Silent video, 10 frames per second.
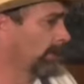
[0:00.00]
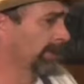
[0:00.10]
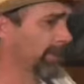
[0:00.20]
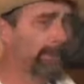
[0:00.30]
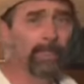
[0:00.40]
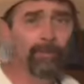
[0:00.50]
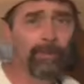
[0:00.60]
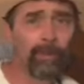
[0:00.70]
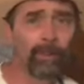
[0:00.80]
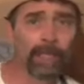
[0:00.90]
worshiping
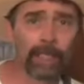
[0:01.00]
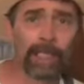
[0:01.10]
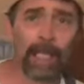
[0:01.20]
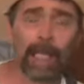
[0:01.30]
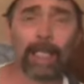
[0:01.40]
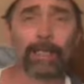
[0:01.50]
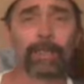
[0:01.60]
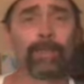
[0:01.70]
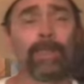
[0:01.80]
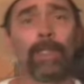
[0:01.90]
foreign
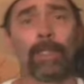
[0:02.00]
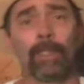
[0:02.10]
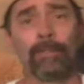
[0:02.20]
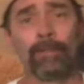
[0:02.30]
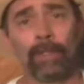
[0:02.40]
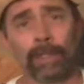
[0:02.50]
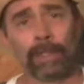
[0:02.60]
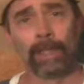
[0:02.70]
gods, foreign